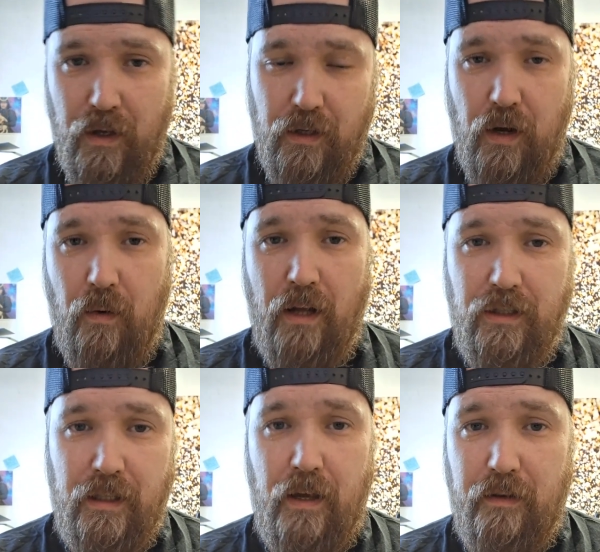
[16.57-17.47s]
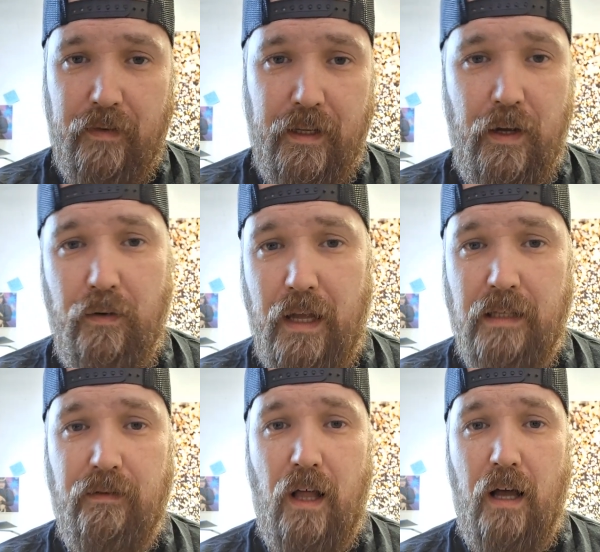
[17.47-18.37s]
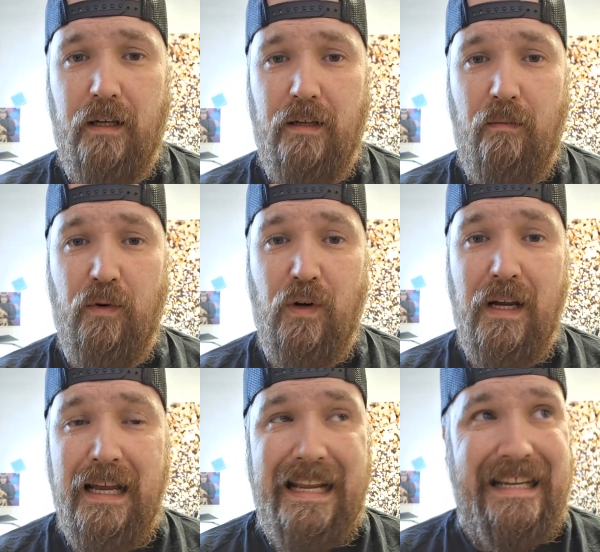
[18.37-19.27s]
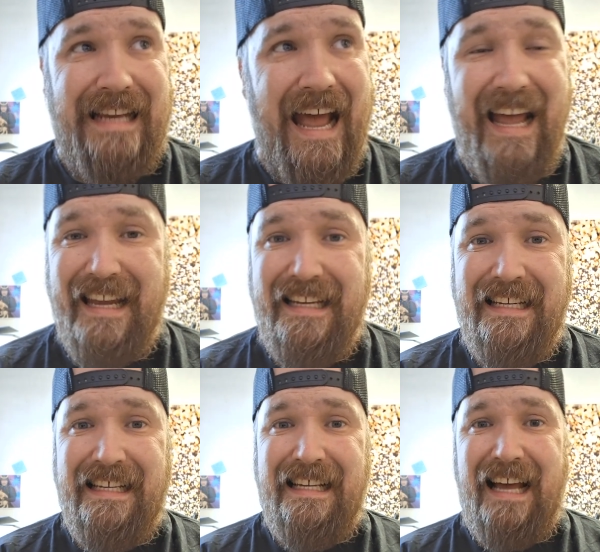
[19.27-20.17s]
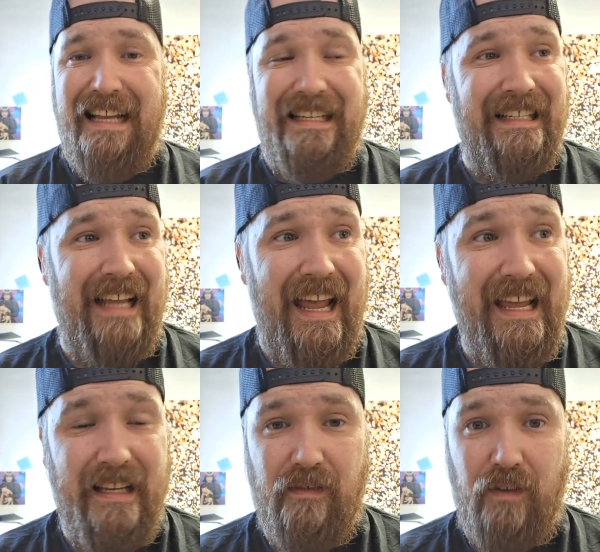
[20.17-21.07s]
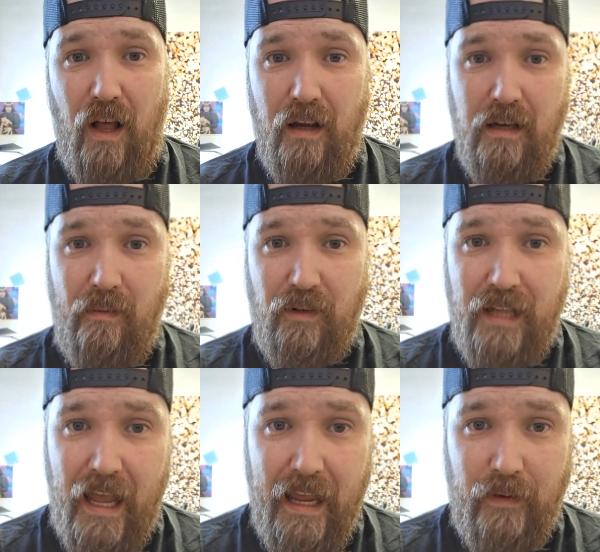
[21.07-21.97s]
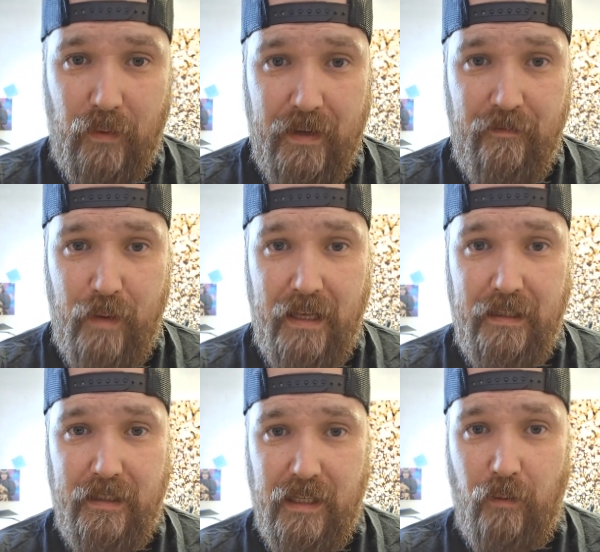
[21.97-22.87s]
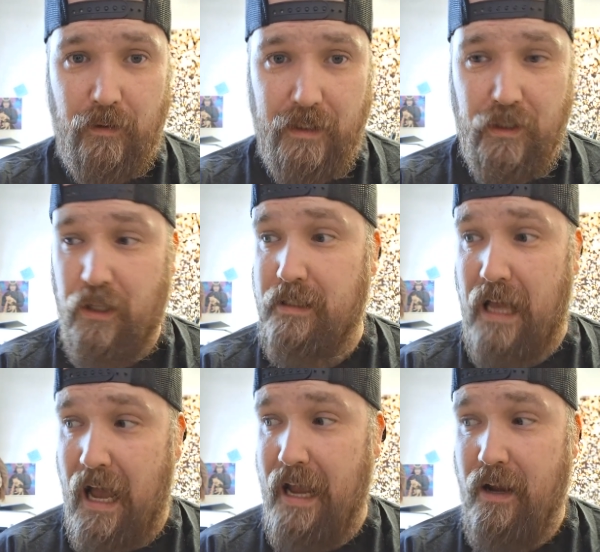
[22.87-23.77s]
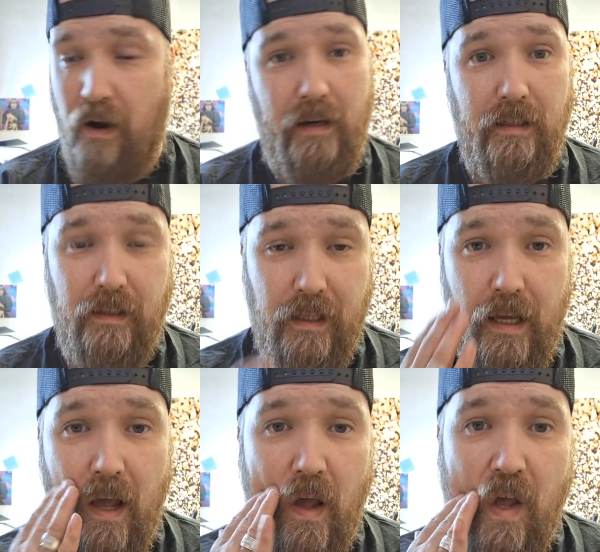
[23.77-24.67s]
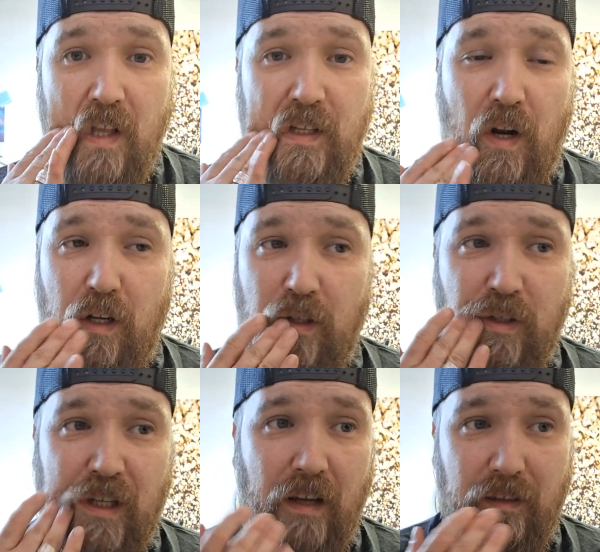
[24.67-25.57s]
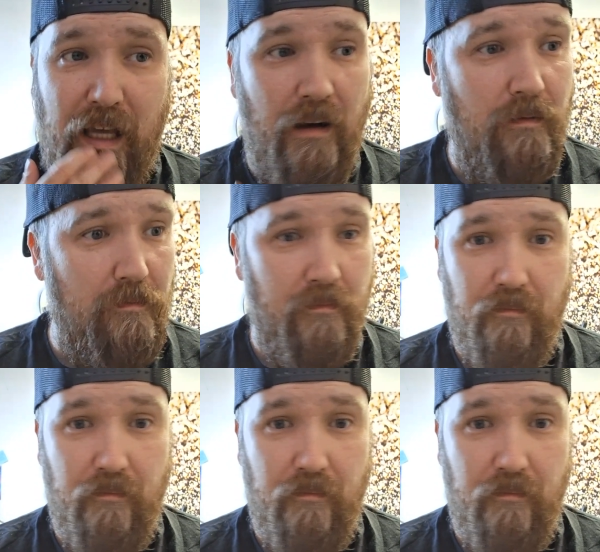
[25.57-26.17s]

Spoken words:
go watch the other video. That's vlog number 9. Today is vlog number 10. We have made it double digits. I honestly started this channel out